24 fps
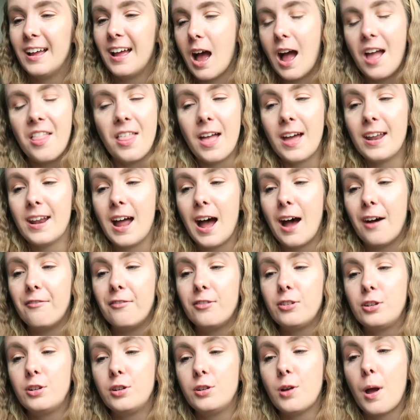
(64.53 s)
I then
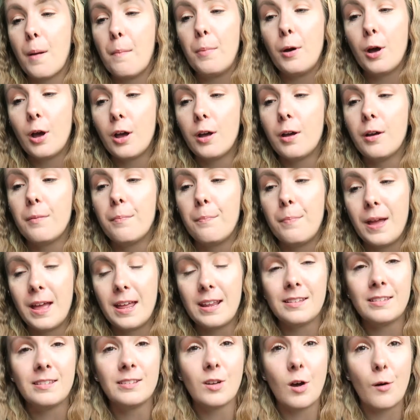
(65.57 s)
have to put
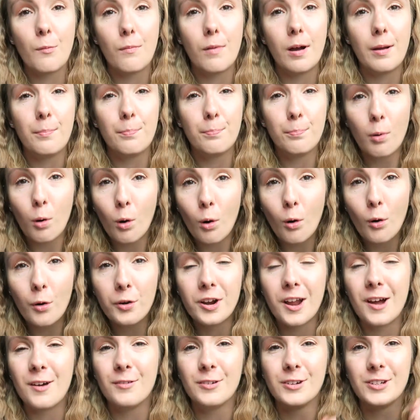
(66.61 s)
pins on my board.
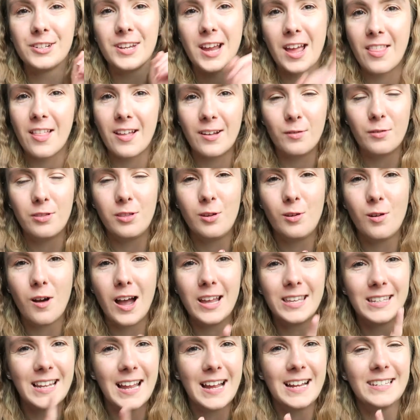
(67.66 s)
I will share that with you
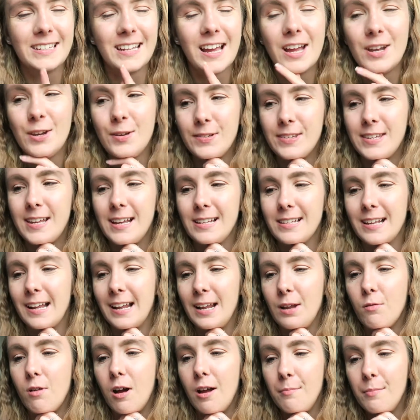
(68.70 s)
guys later and you'll see
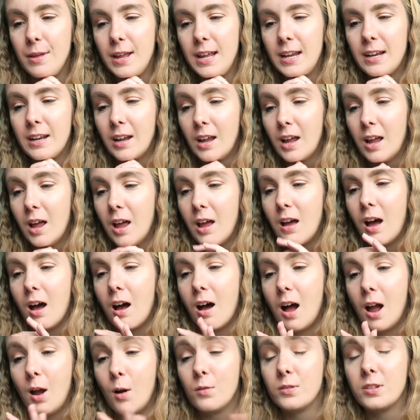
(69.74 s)
exactly what I mean.
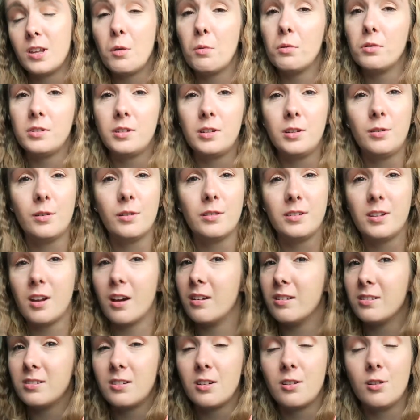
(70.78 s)
I also want to
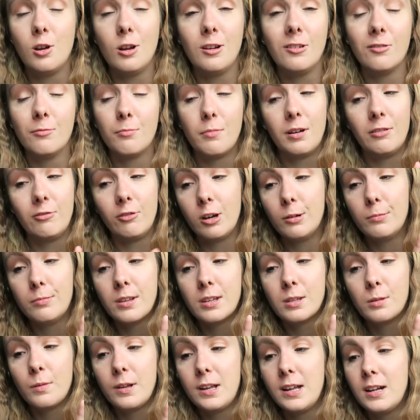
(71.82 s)
dust and hoover my room
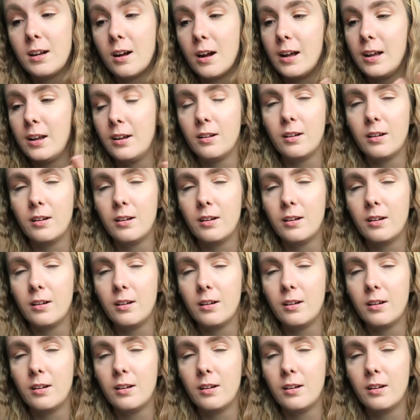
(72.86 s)
this week. I